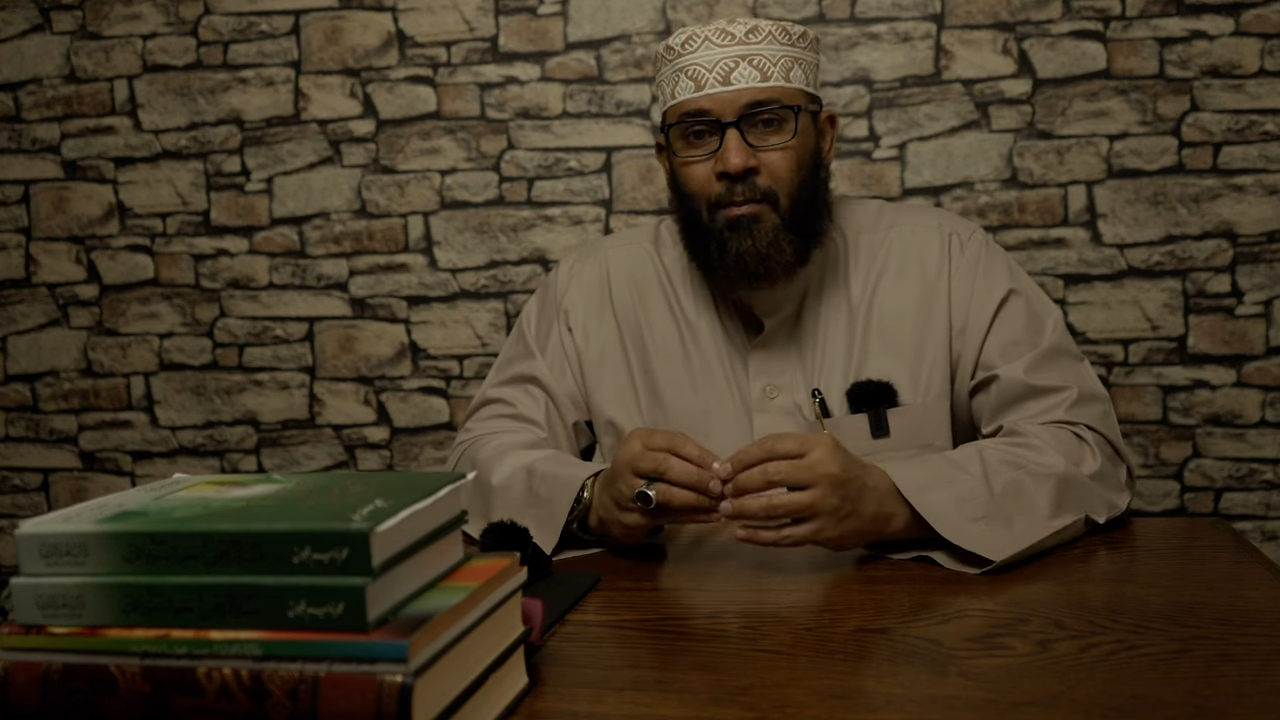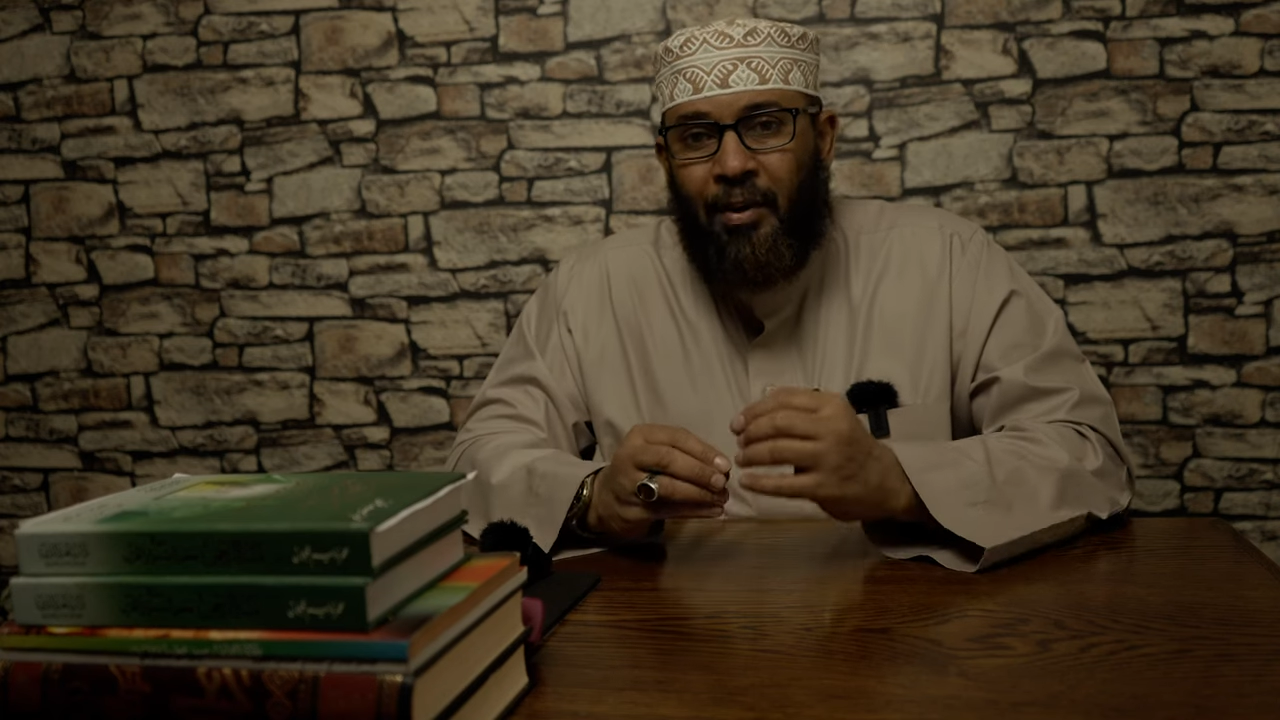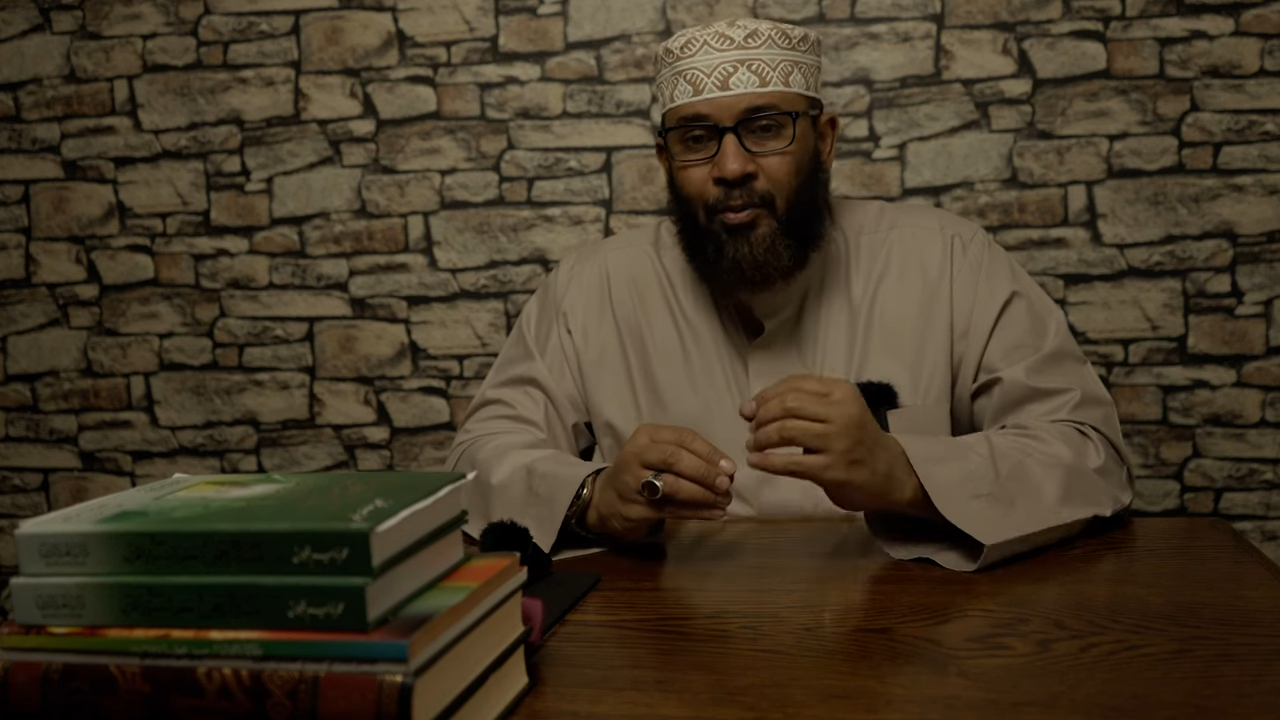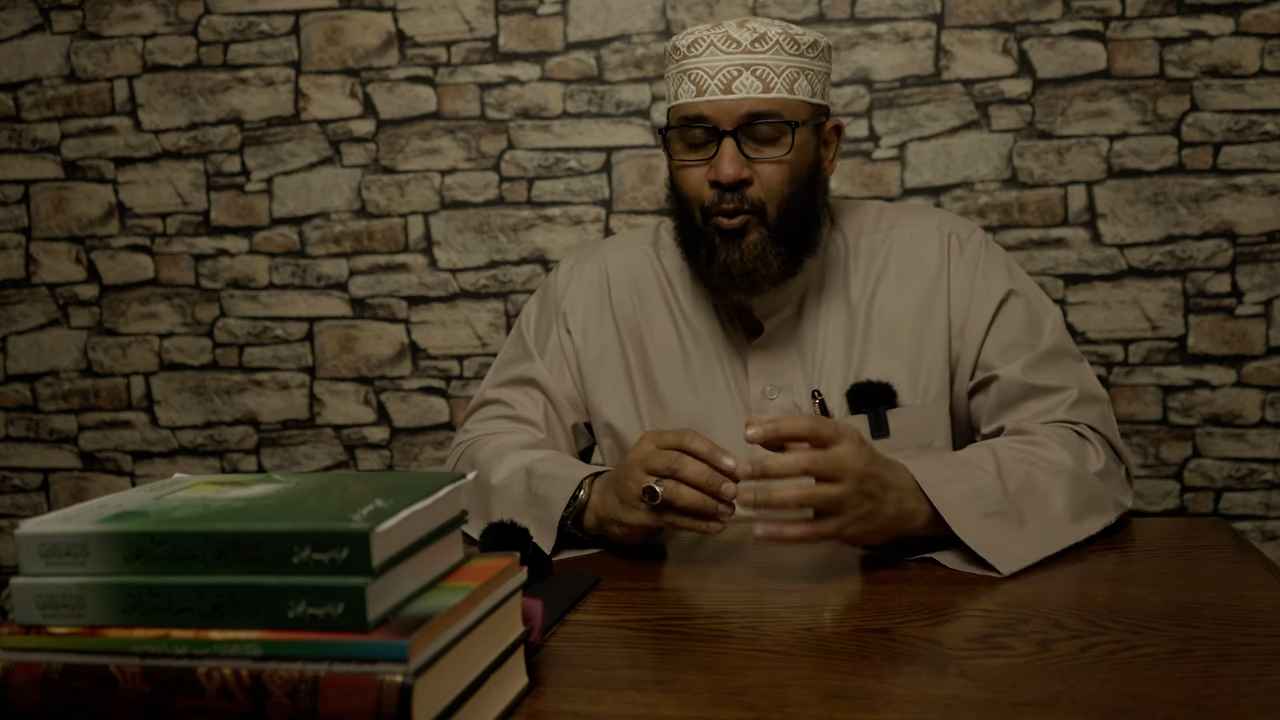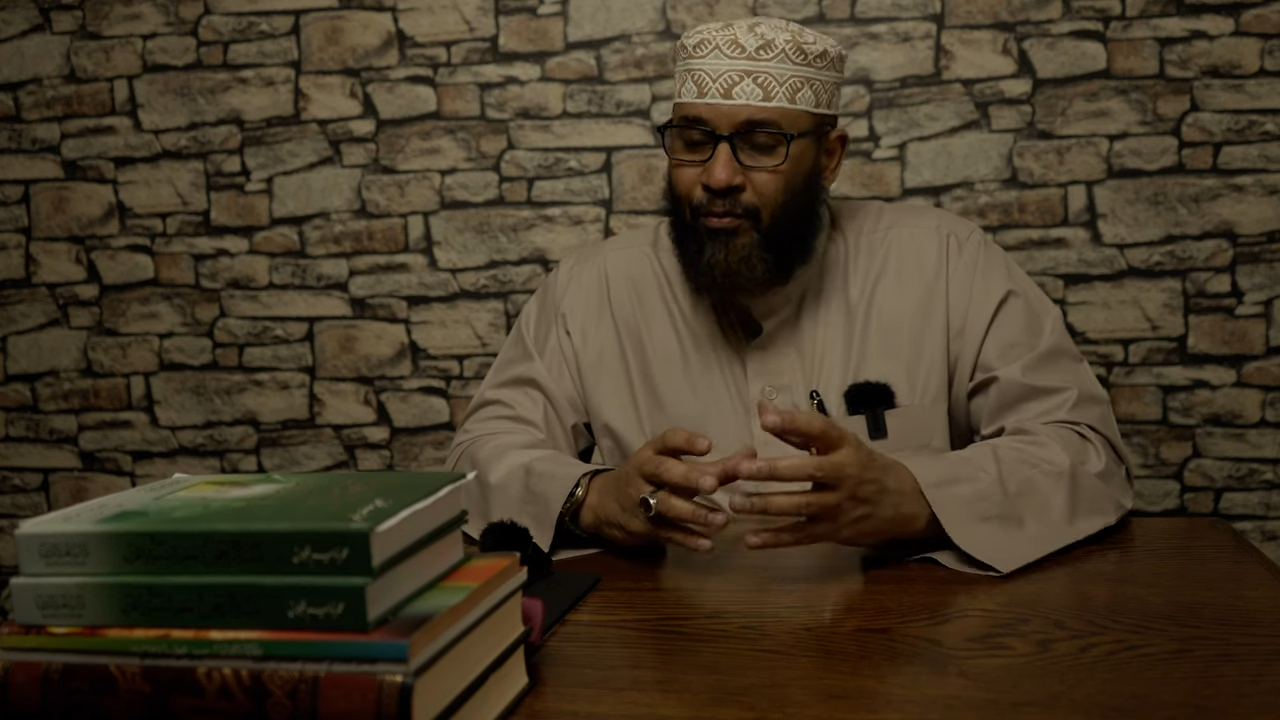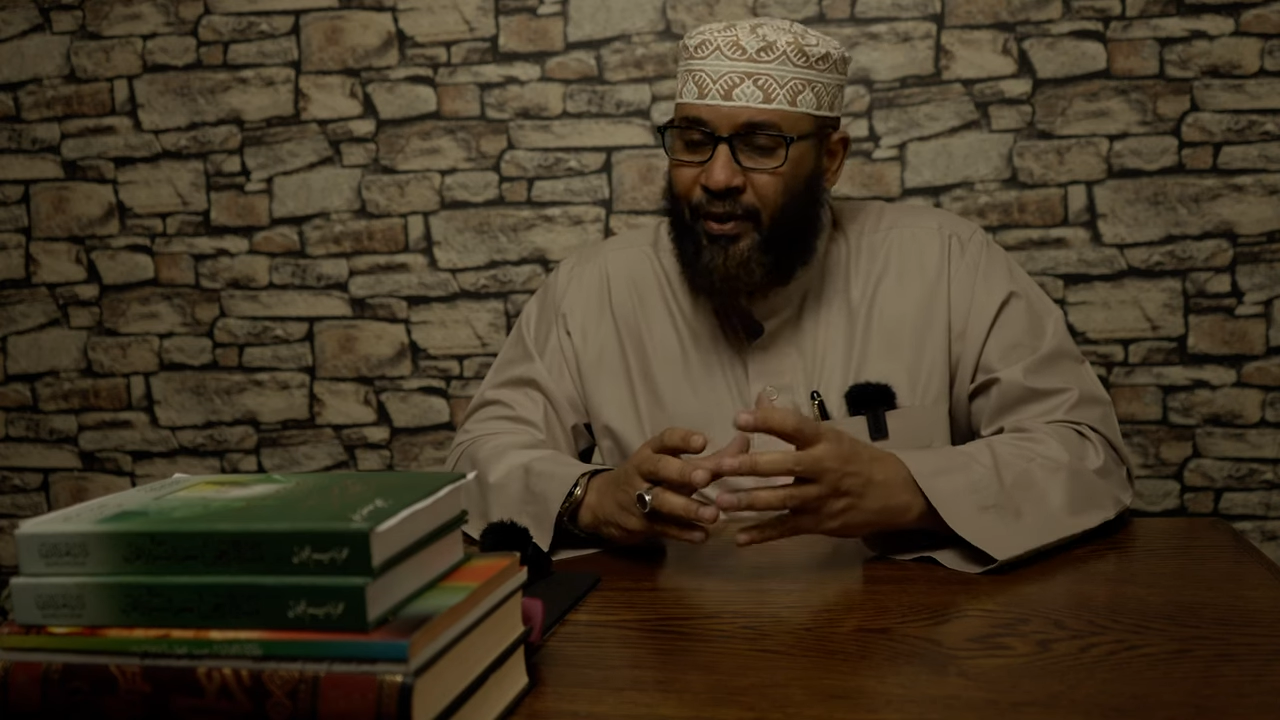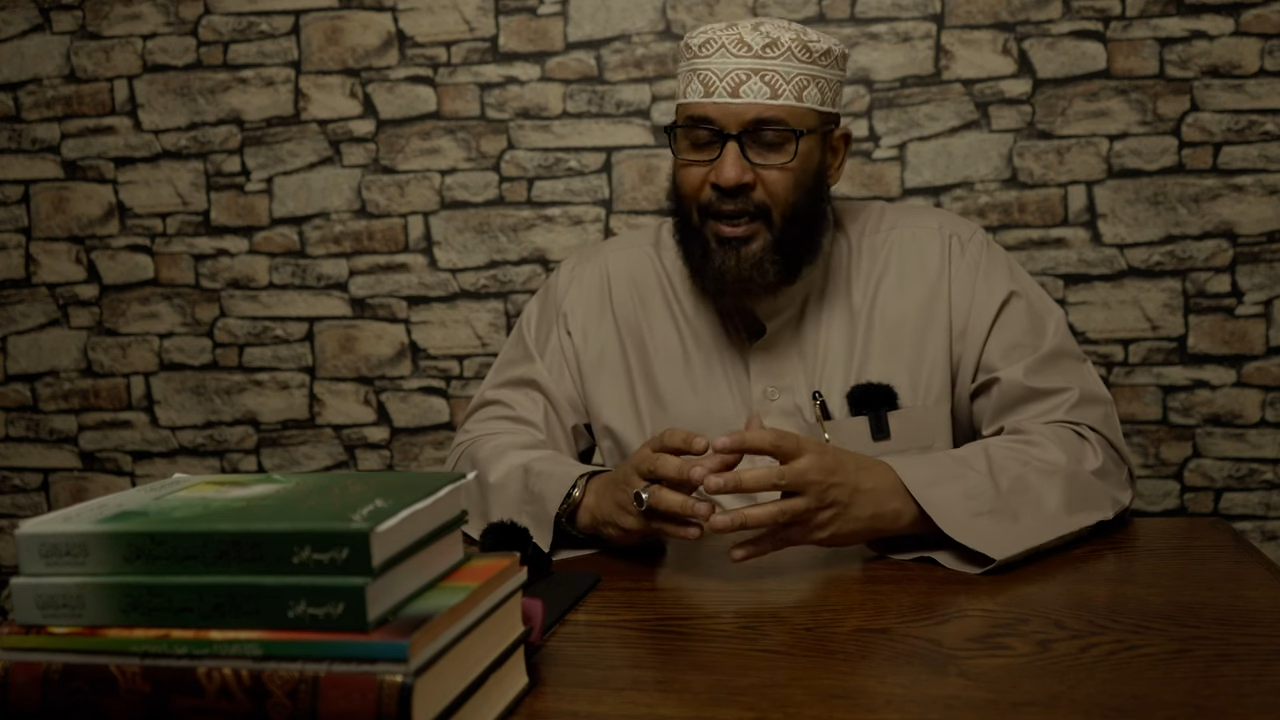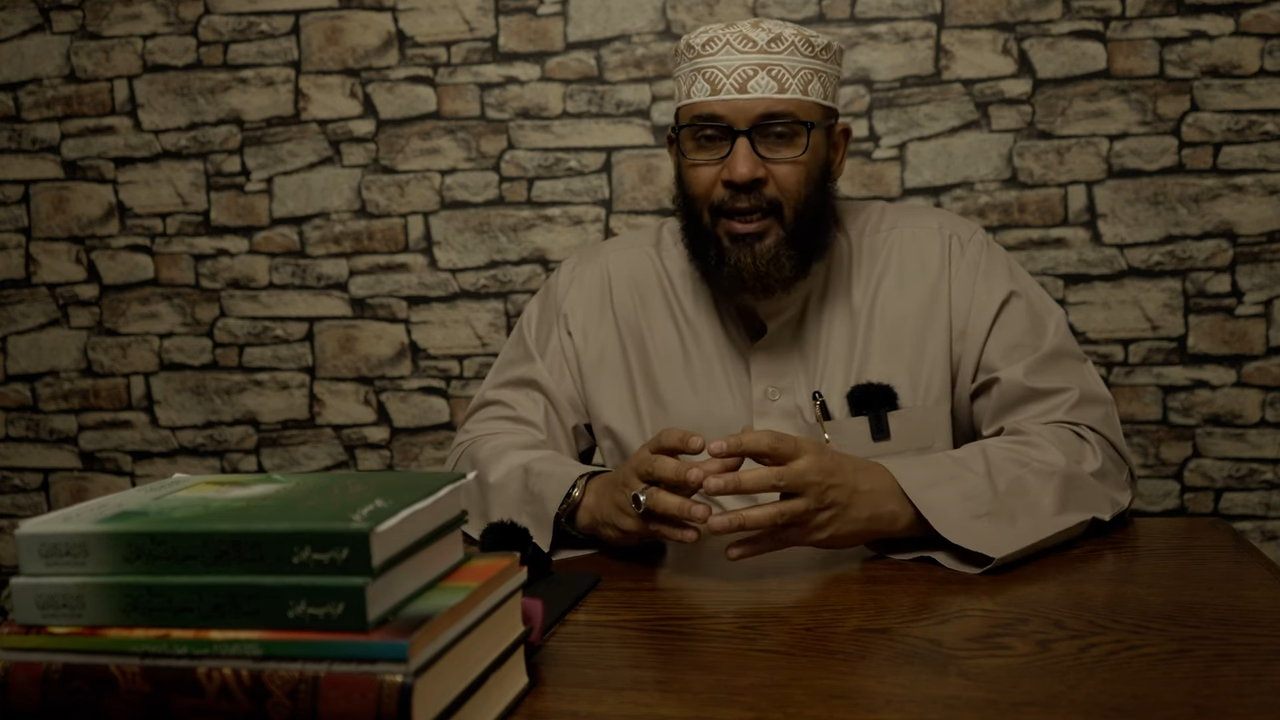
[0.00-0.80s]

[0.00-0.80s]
maybe you're very